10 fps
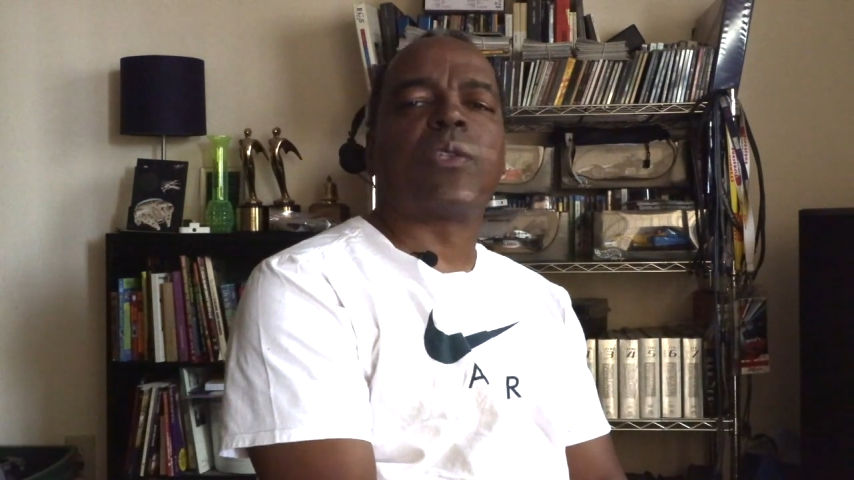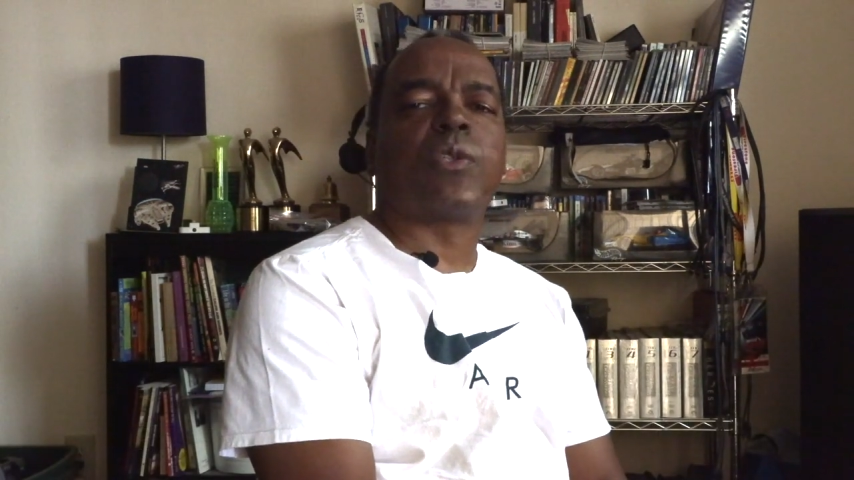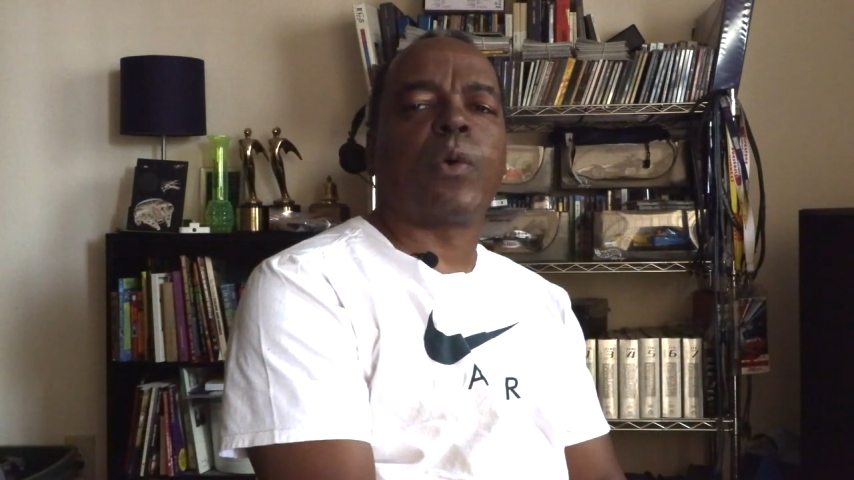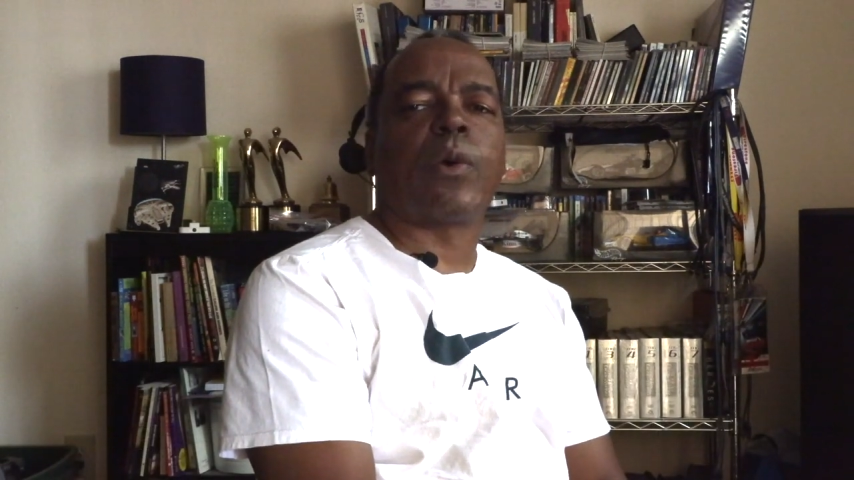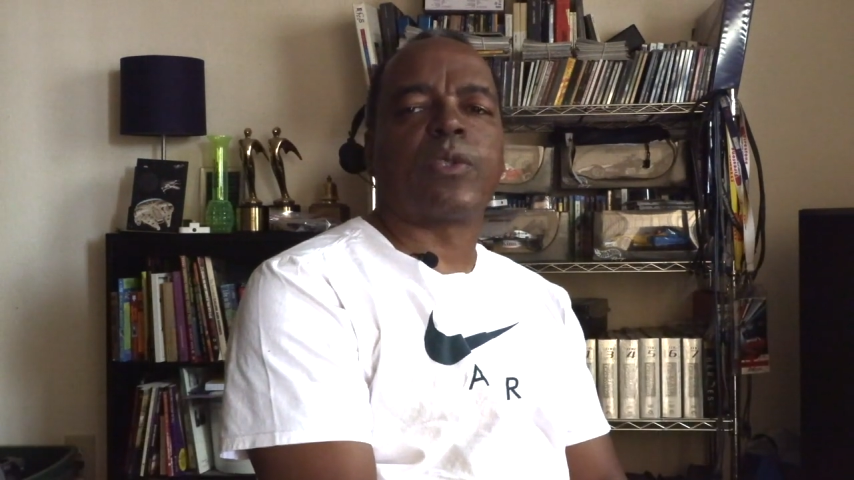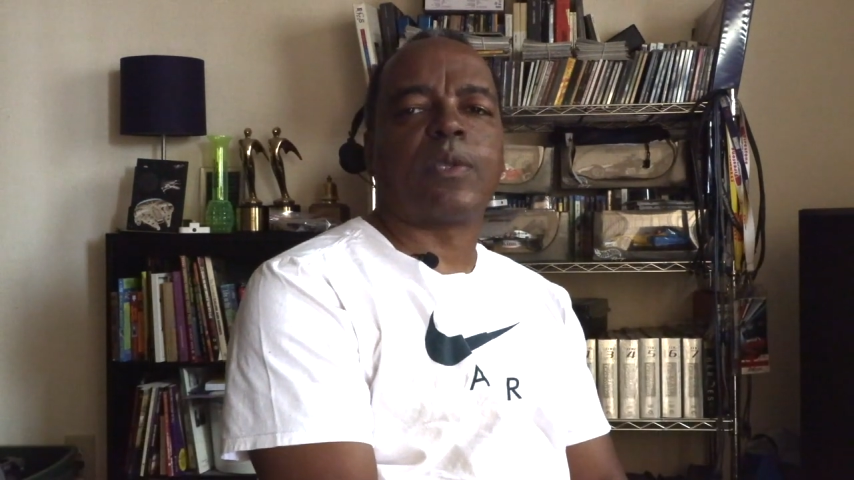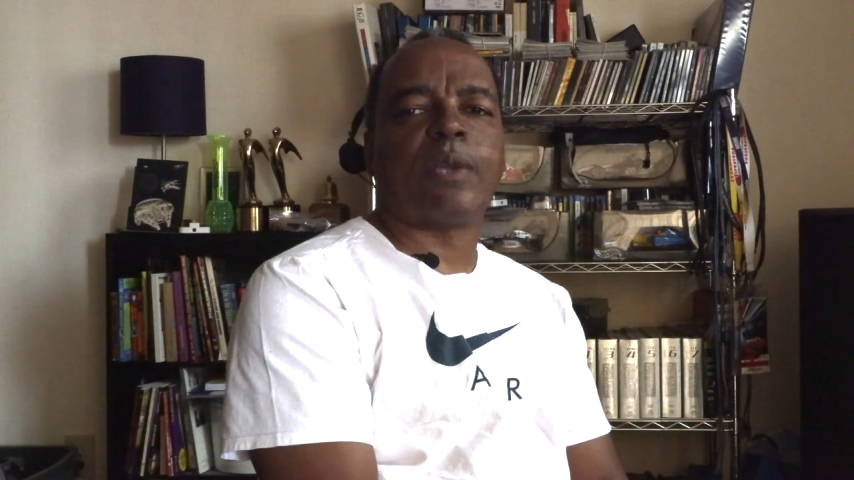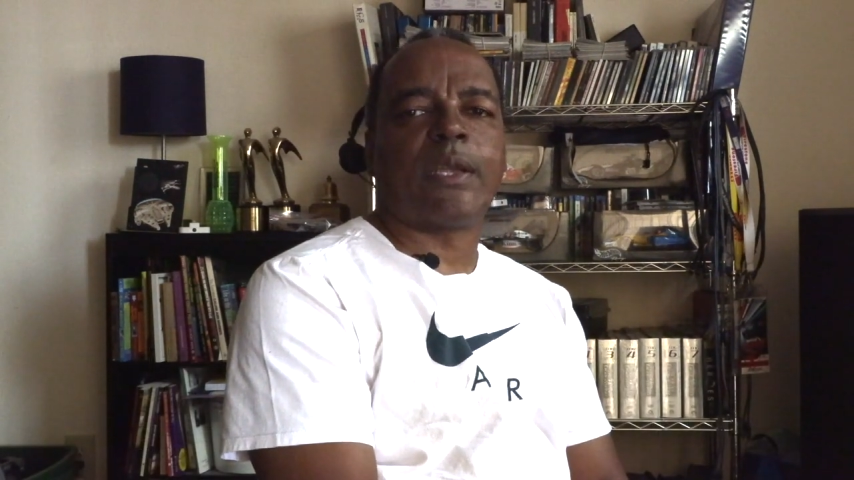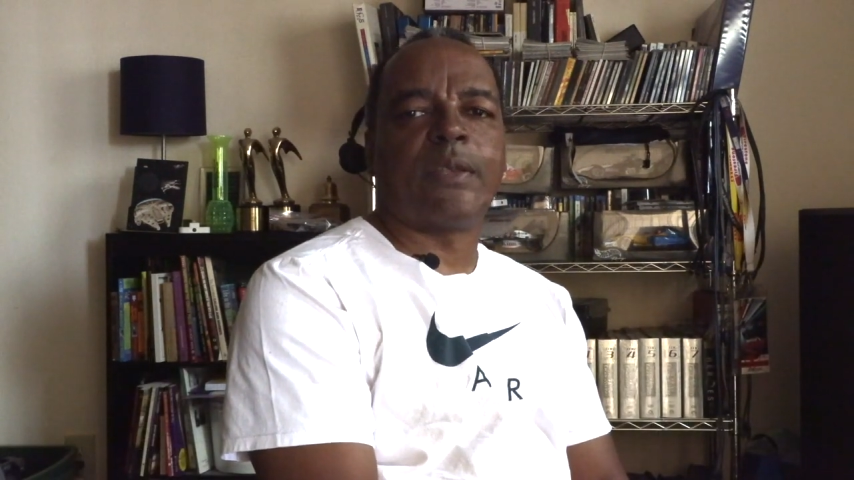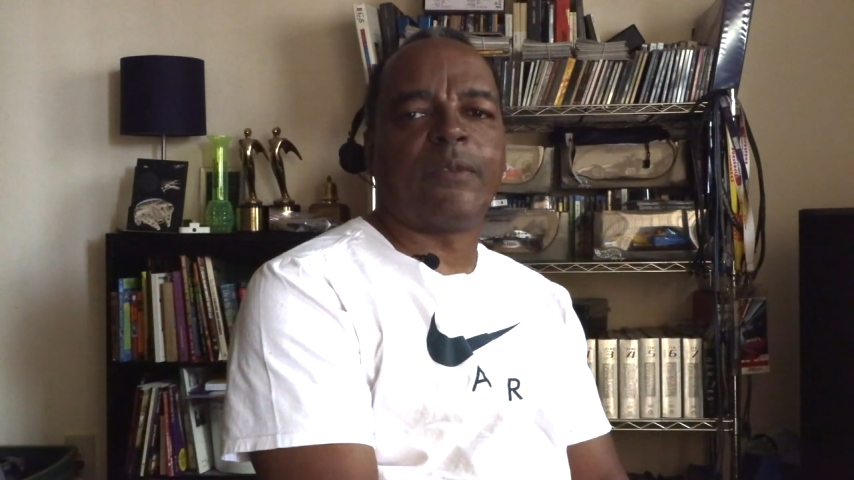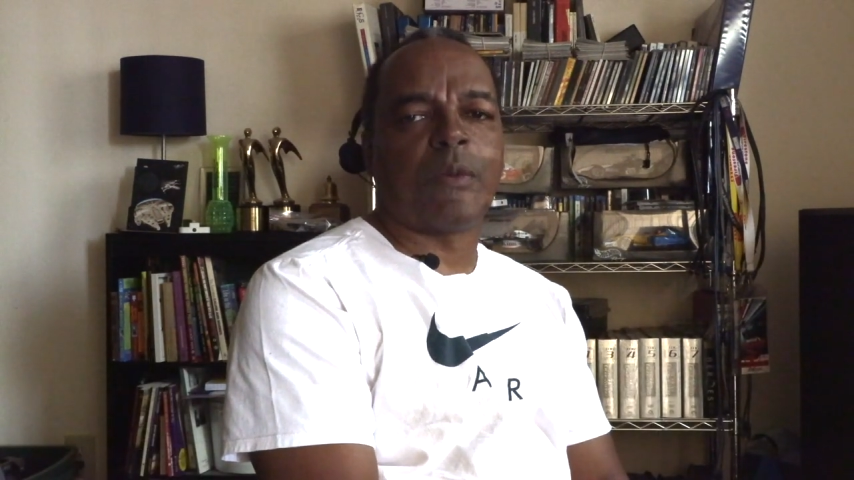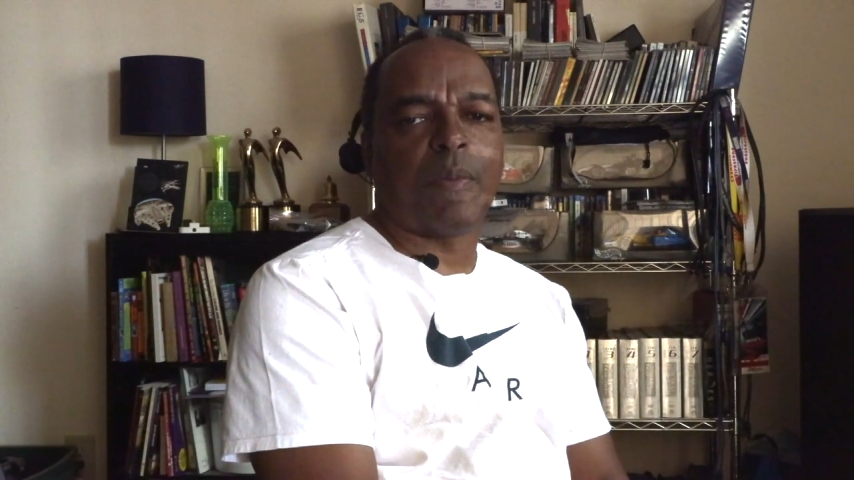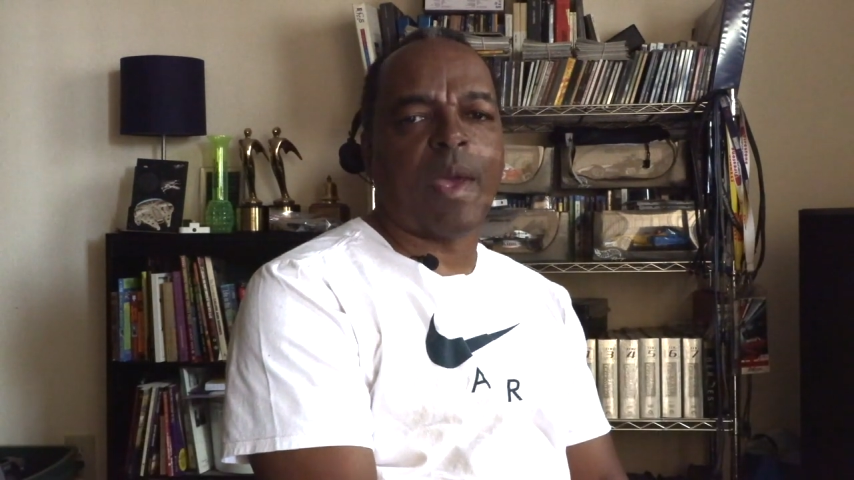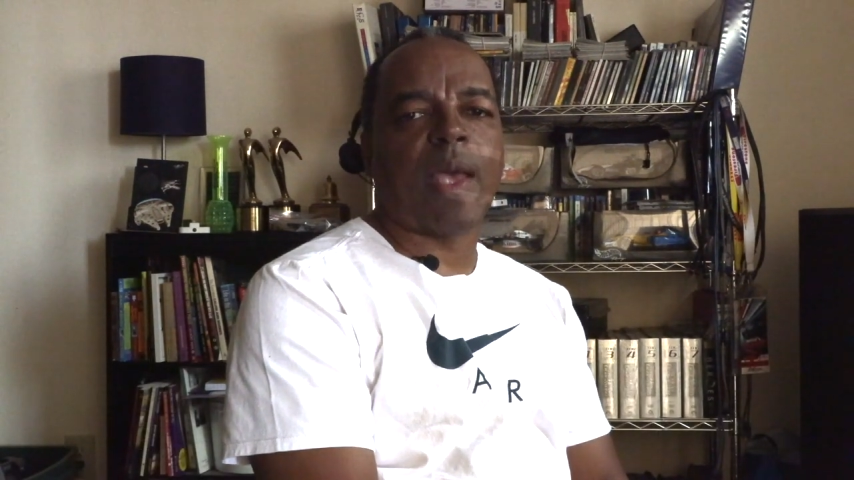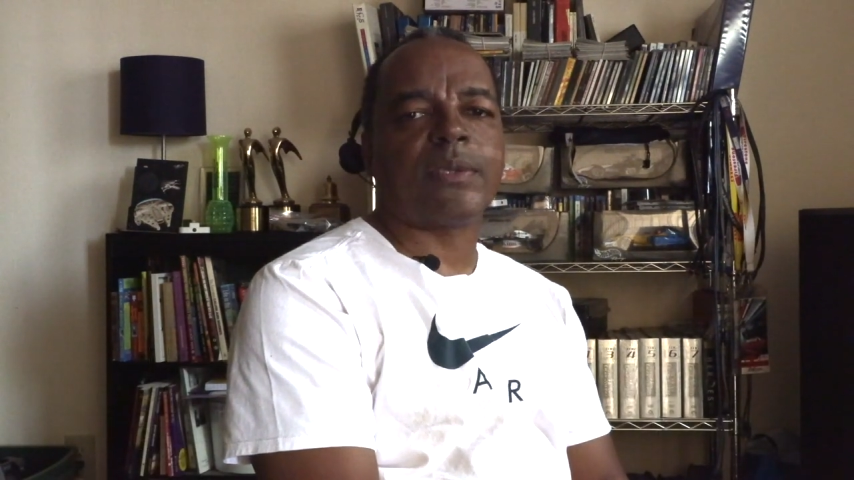tutorials from the
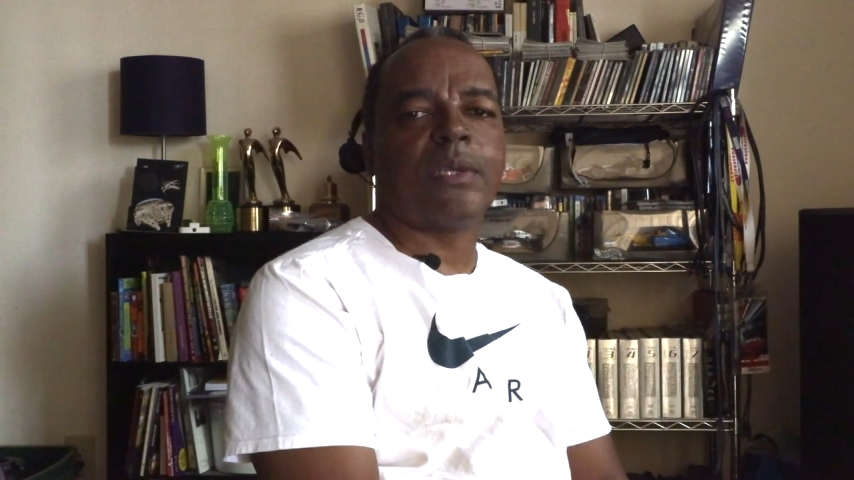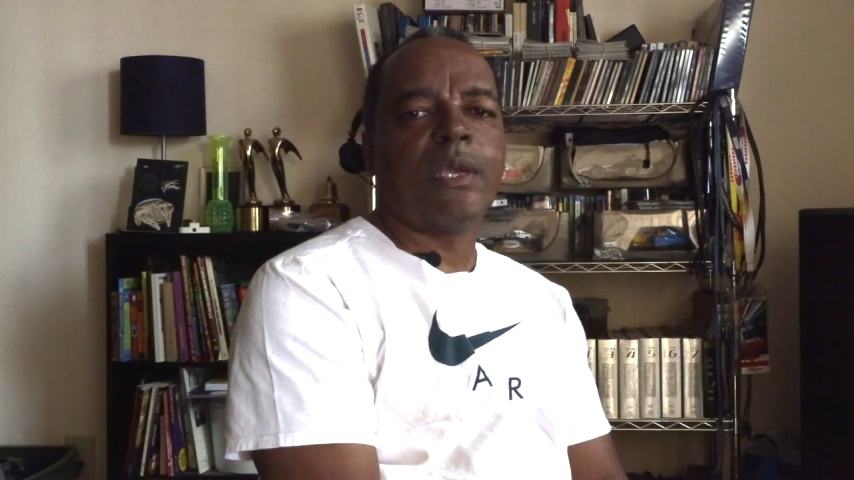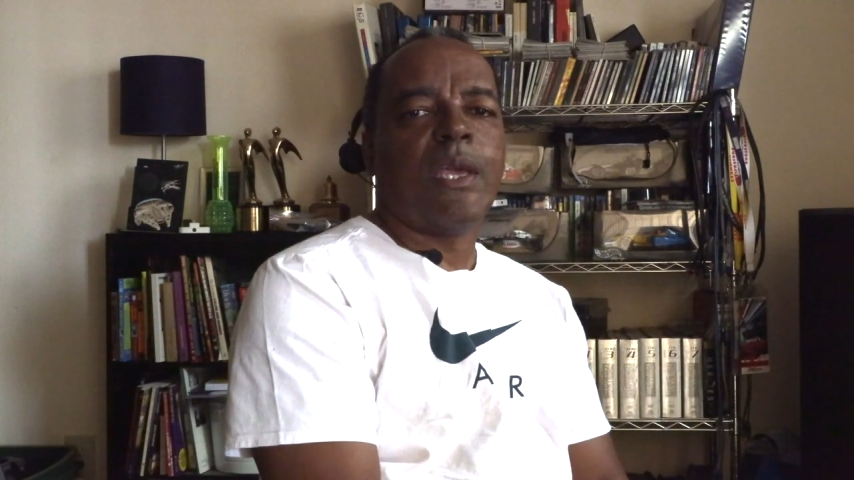past.